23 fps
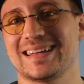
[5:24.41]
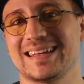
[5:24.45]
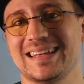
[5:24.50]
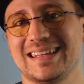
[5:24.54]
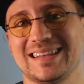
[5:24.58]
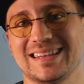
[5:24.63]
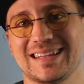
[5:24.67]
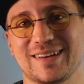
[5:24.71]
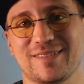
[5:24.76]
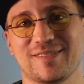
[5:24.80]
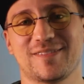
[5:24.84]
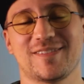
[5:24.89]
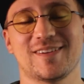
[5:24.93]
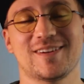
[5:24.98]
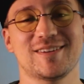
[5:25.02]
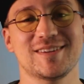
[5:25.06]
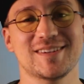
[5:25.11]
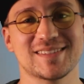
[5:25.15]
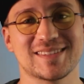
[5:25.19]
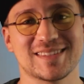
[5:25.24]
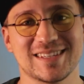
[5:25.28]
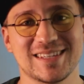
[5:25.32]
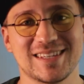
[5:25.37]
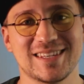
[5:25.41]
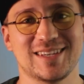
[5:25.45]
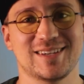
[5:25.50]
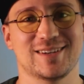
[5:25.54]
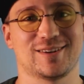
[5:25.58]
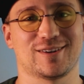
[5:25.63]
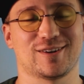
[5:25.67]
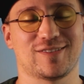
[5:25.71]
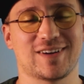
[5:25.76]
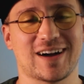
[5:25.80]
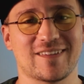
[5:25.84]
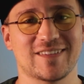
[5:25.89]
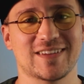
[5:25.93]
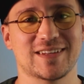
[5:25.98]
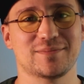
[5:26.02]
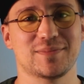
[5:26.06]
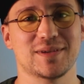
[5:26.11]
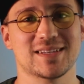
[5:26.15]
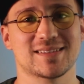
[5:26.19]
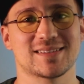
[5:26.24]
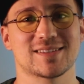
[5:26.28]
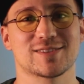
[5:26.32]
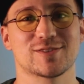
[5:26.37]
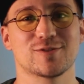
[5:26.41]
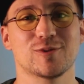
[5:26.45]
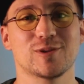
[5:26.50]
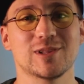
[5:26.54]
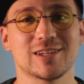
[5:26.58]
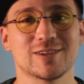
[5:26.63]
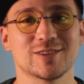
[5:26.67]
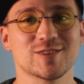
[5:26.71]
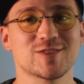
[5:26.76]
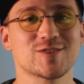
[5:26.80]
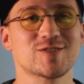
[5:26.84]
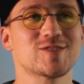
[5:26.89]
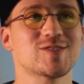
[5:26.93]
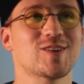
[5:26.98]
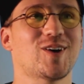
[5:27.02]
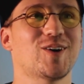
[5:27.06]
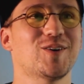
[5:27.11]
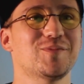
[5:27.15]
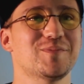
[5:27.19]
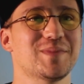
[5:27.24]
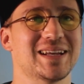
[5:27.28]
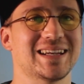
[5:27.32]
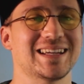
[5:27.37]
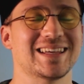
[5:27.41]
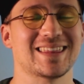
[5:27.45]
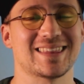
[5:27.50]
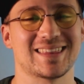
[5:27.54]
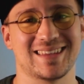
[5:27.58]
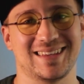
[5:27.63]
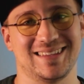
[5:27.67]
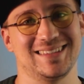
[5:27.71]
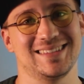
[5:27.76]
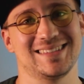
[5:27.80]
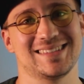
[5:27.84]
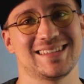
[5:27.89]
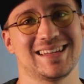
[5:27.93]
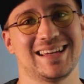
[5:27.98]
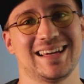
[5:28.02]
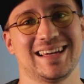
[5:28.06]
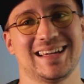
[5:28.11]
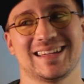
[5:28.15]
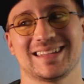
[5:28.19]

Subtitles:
In the first year of having a business, you will learn so many things